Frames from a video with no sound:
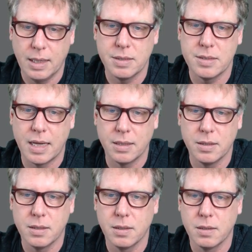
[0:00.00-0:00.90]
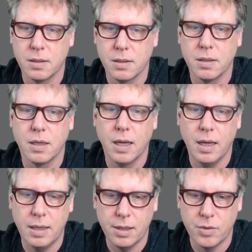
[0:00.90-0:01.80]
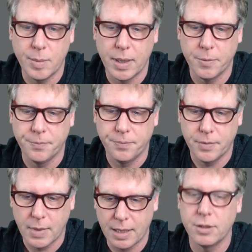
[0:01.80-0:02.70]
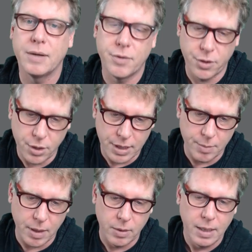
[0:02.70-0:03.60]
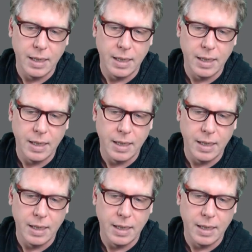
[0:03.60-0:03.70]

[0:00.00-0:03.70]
and send another email, and you have a third email.